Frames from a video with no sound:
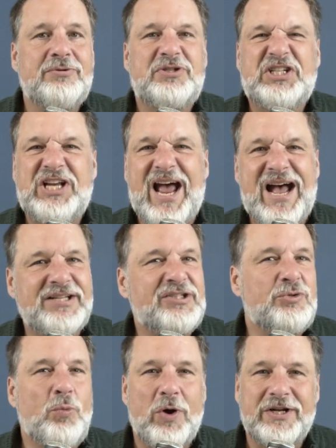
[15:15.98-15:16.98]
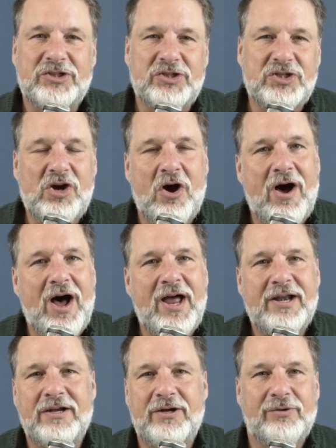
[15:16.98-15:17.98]
test what's
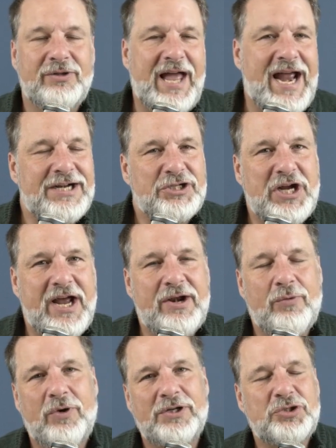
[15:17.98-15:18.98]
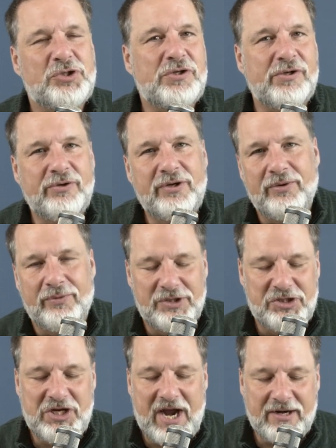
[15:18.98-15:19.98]
taught and you latch onto what's true. You
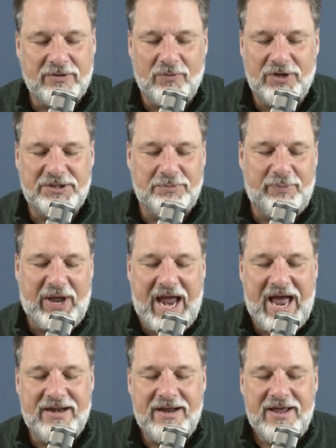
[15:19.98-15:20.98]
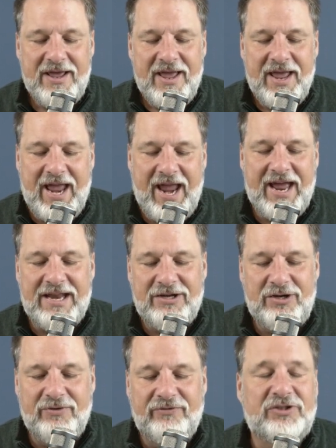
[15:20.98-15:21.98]
reject what's bad, and
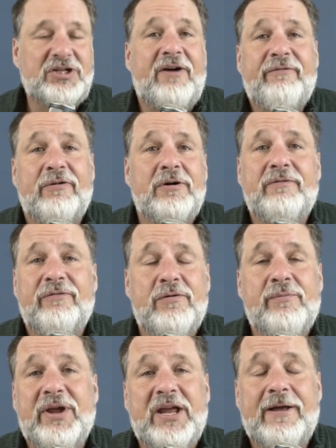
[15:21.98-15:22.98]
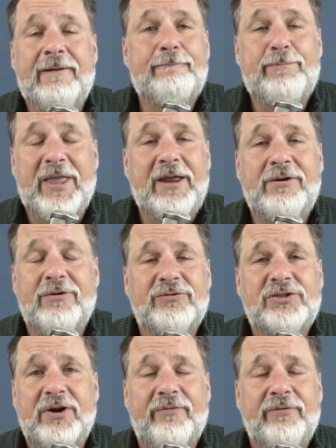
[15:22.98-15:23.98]
you've suffered for me, and you've
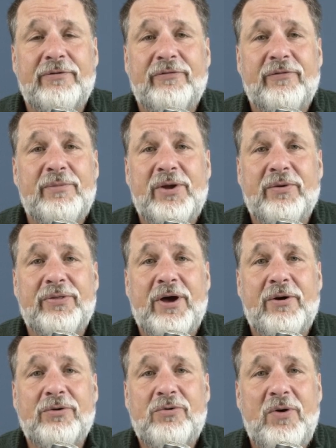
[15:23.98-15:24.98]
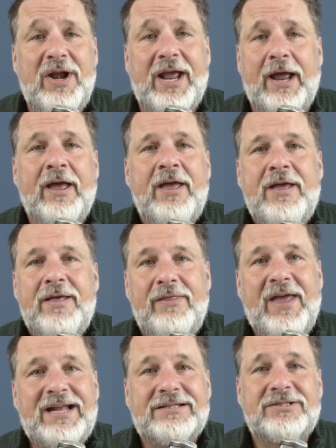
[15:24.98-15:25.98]
suffered for me without quitting.
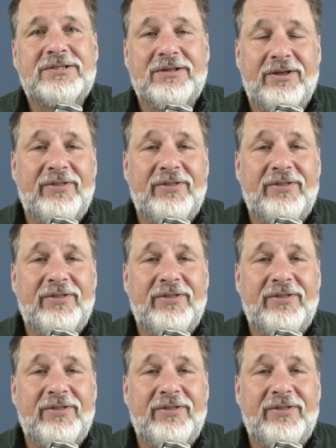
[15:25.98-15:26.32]
That's